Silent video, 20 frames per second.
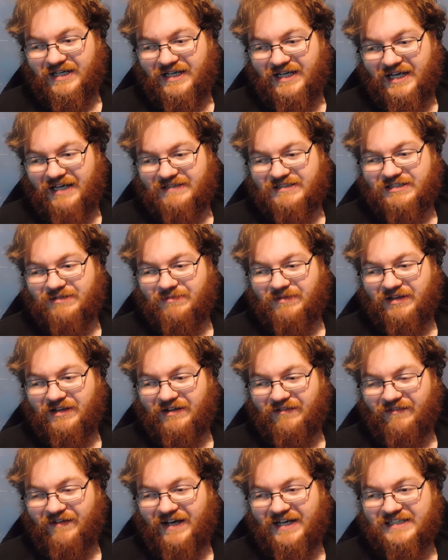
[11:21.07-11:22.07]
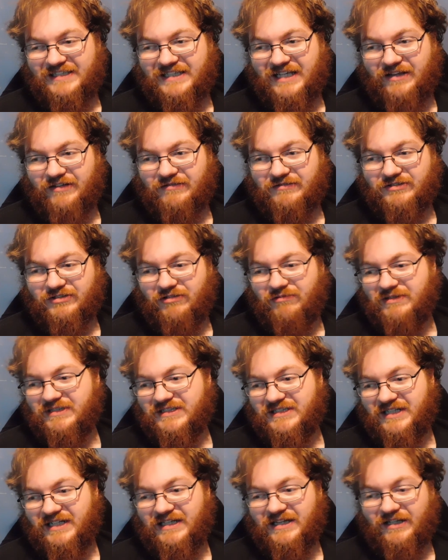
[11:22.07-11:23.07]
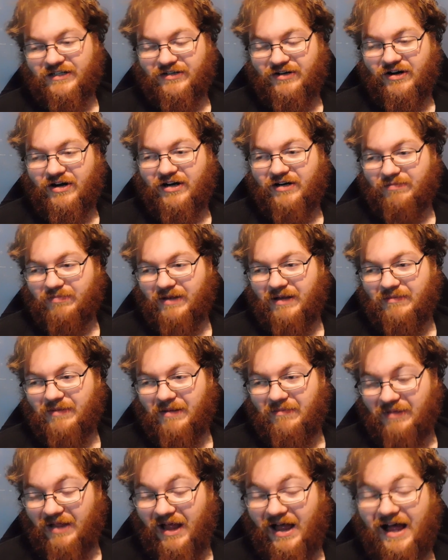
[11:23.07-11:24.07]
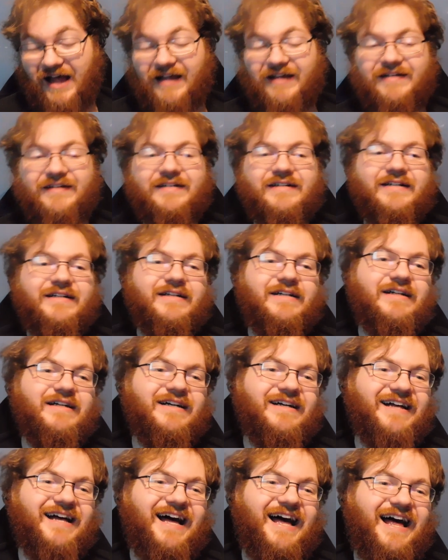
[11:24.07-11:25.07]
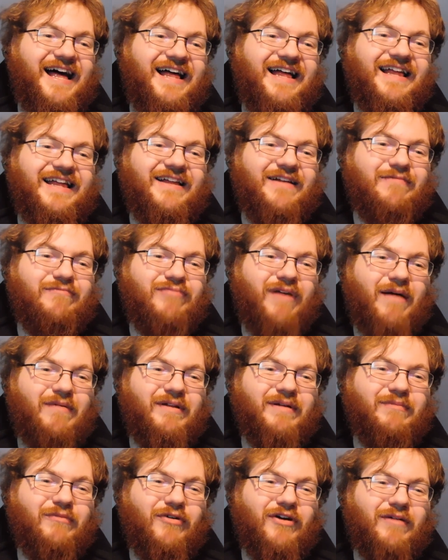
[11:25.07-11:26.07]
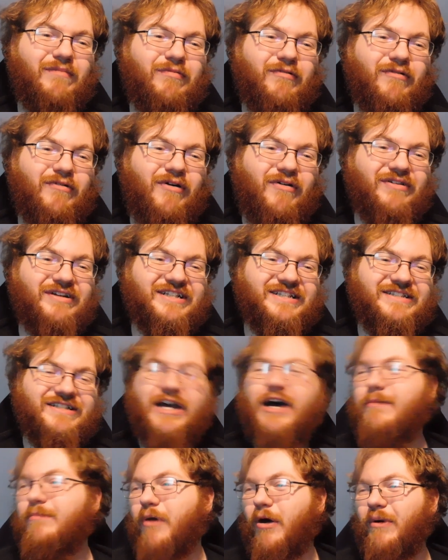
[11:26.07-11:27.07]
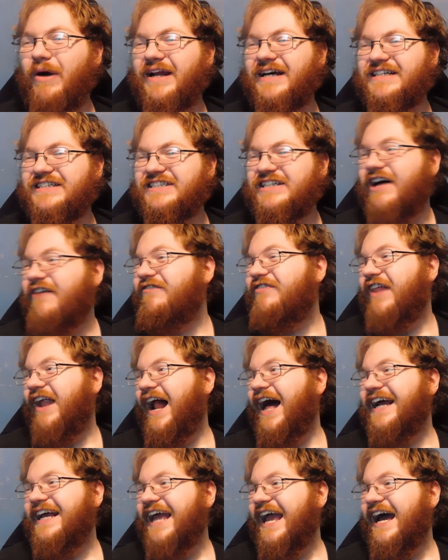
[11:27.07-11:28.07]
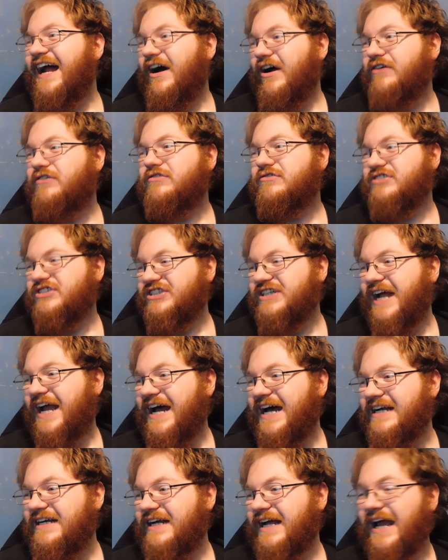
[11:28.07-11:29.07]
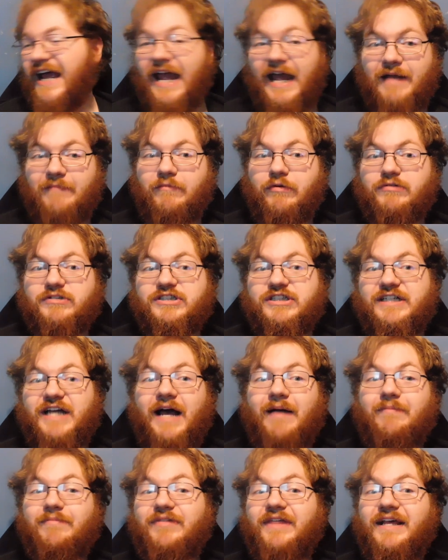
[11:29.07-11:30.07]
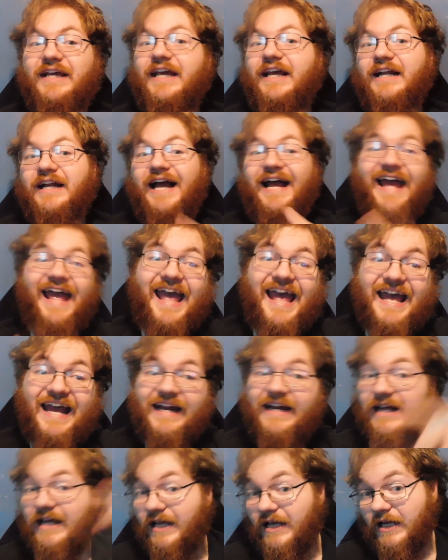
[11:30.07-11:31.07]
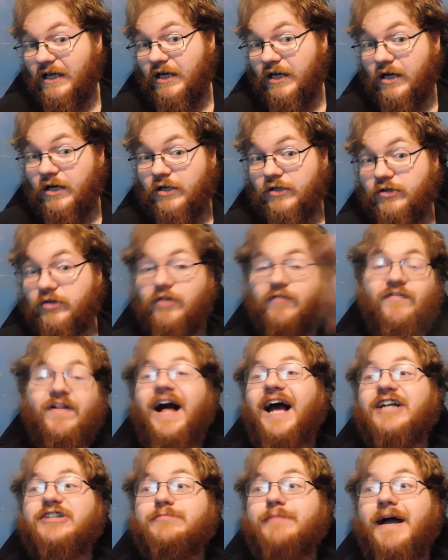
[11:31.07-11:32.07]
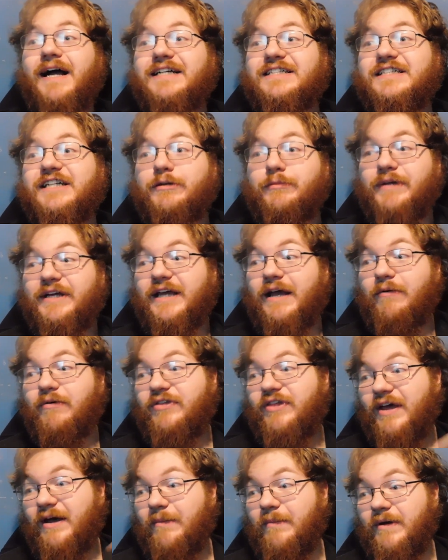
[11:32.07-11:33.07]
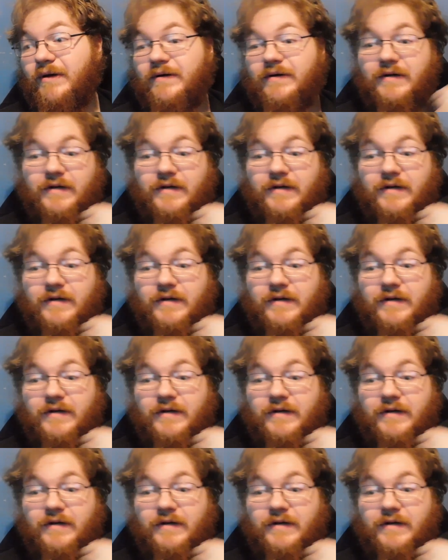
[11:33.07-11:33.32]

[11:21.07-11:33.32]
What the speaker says: Gives them the advice that there was always light in the dark, blah blah blah. Probably more poetic stuff that I can't understand, and mostly I'm thinking ahead to the flashback scene we get with him